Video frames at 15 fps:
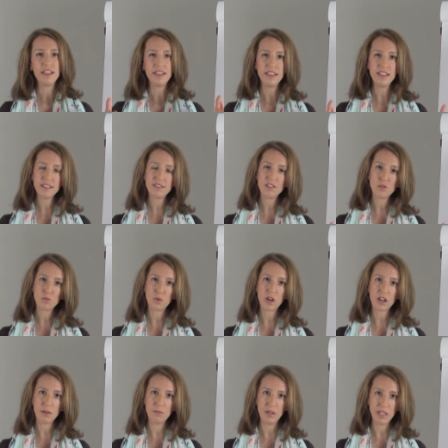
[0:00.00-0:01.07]
this is
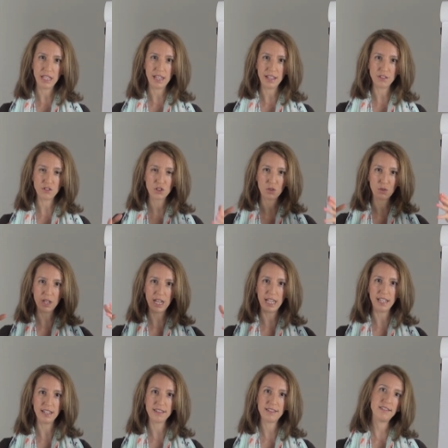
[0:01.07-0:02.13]
where it begins,
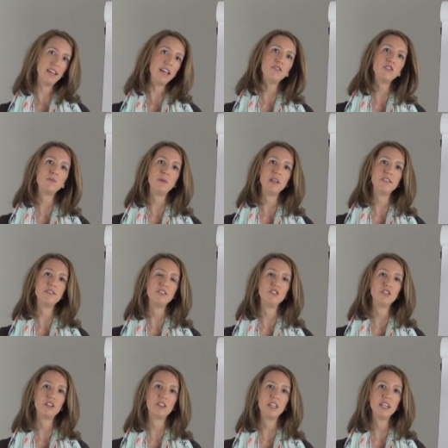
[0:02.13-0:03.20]
creating a safe space in
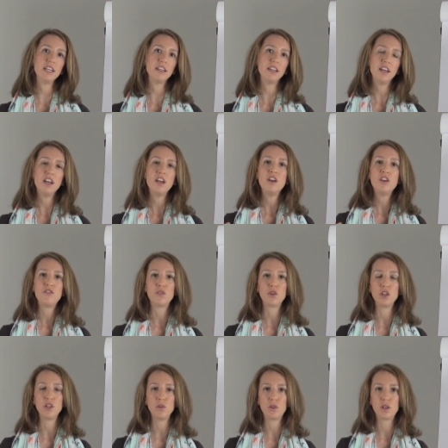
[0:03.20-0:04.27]
your clinic for
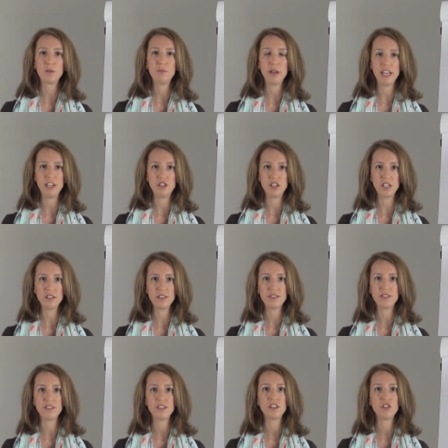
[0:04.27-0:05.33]
your
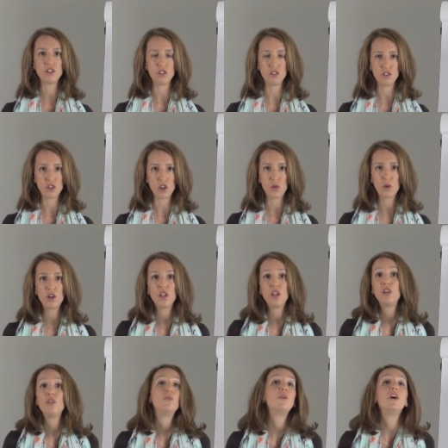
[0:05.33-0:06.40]
patients to show
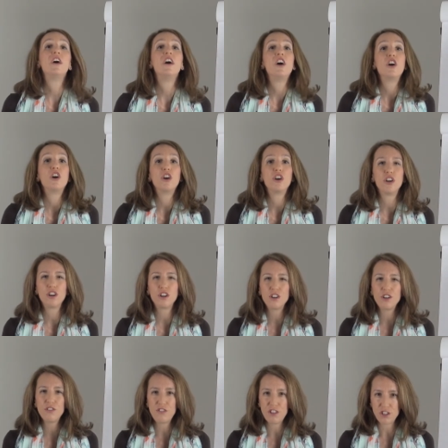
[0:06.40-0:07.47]
you
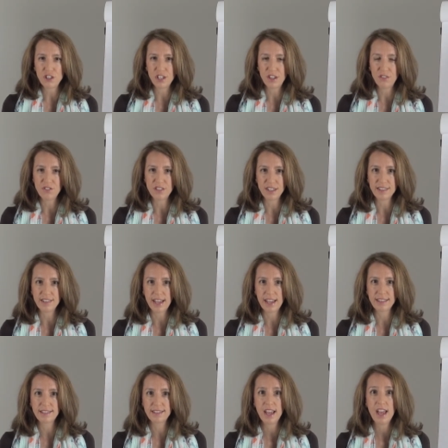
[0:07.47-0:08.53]
her vision of
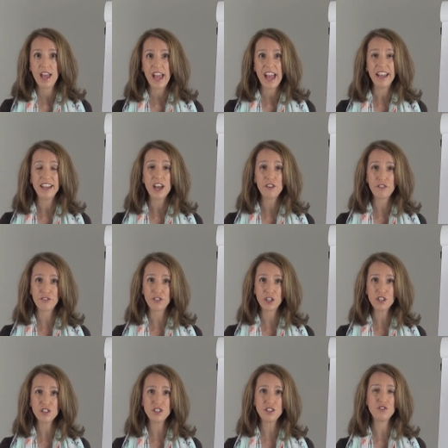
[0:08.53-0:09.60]
success. And at
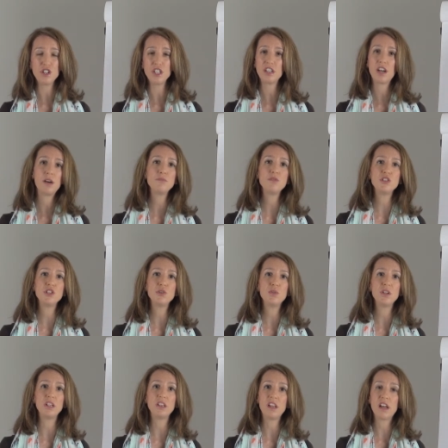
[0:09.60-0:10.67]
first, if she comes to you
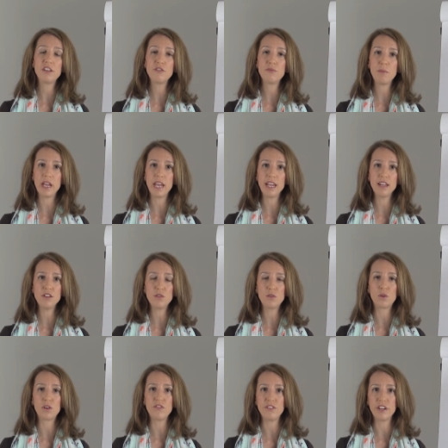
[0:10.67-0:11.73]
in a lot of pain
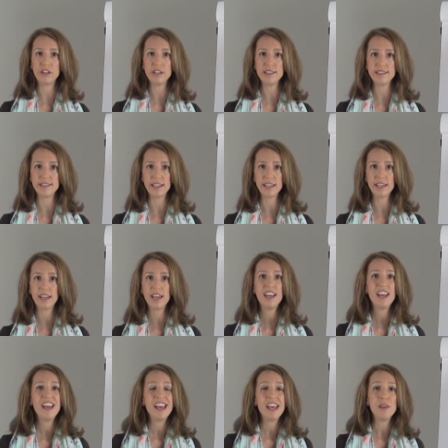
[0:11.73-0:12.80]
or very sick,
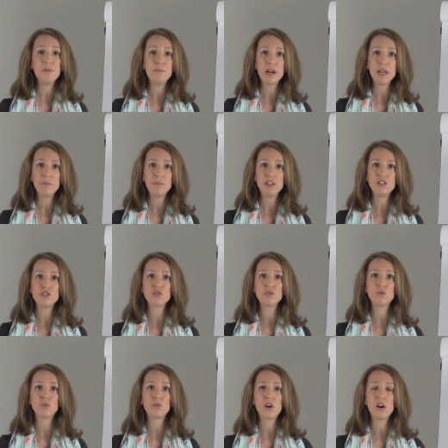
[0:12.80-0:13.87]
it might be just
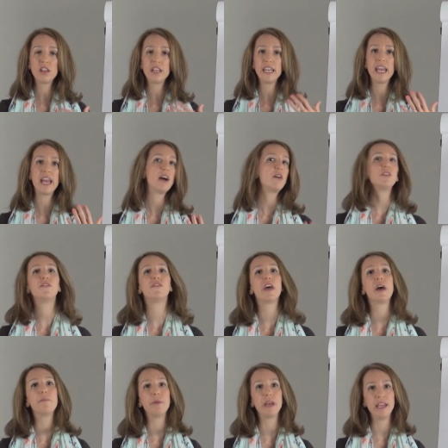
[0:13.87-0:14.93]
crawling out of
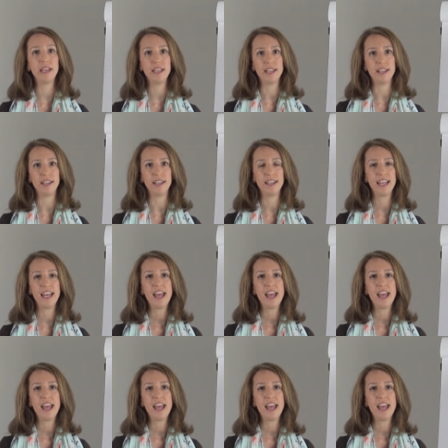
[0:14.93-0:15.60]
that pain